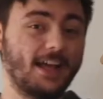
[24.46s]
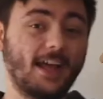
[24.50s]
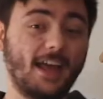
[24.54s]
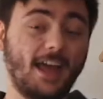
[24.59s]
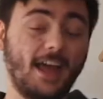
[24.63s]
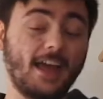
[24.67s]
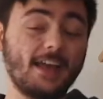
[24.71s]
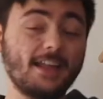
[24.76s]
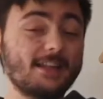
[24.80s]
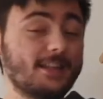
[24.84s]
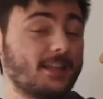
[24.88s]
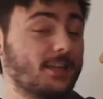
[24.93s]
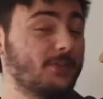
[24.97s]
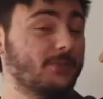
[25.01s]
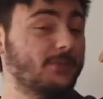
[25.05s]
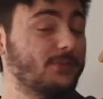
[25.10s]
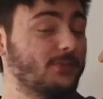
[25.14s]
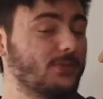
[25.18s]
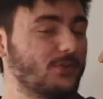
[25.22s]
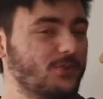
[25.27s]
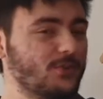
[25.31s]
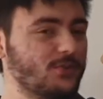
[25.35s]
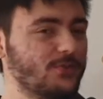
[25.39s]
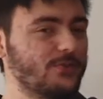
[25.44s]
And if
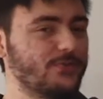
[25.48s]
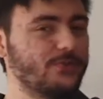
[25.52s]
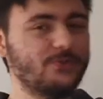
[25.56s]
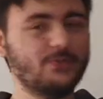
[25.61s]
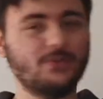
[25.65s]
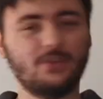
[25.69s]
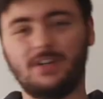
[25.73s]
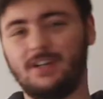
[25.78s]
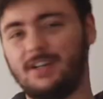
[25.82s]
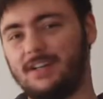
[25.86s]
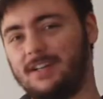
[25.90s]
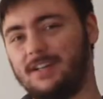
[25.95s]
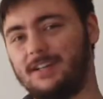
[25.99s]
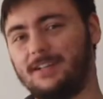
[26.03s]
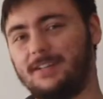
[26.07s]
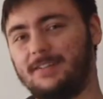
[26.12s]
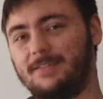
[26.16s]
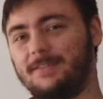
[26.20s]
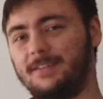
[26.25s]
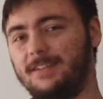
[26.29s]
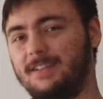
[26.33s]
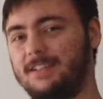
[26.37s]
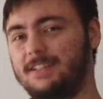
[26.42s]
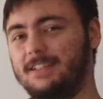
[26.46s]
you've
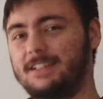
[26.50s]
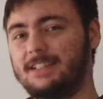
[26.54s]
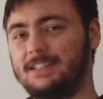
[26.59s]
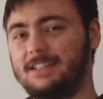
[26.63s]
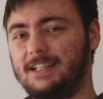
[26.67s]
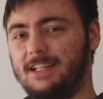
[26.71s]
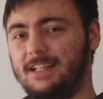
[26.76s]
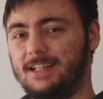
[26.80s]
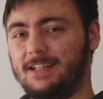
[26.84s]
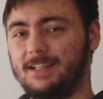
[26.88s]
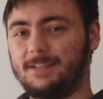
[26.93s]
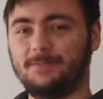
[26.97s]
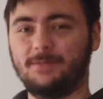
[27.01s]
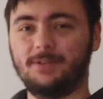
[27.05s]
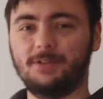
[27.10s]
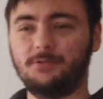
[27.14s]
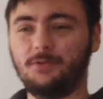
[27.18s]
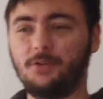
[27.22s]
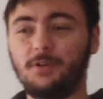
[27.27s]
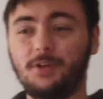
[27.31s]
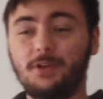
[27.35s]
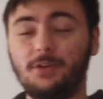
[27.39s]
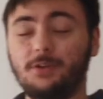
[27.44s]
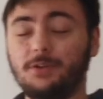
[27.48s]
been
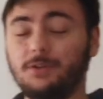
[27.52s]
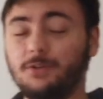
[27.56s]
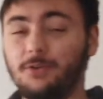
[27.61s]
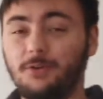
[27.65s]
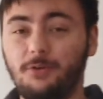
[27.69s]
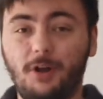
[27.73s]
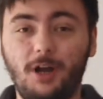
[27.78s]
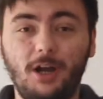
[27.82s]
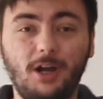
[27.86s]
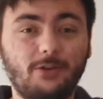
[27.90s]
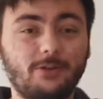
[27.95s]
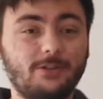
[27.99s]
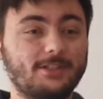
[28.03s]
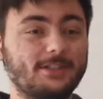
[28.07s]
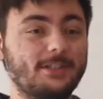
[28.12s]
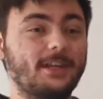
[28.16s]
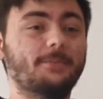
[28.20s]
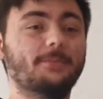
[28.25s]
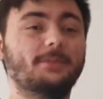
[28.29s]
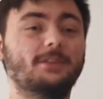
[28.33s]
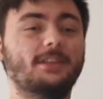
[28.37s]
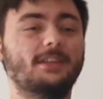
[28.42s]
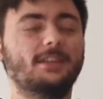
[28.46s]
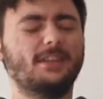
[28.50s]
living under a rock or
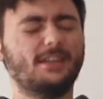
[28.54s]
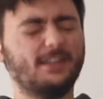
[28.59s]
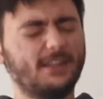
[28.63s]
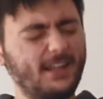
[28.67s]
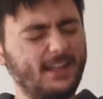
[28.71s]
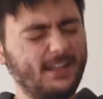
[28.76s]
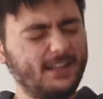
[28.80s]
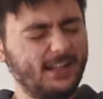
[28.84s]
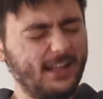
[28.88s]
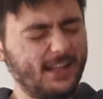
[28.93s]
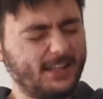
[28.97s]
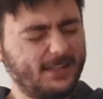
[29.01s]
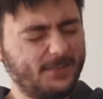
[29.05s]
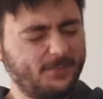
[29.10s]
something, then let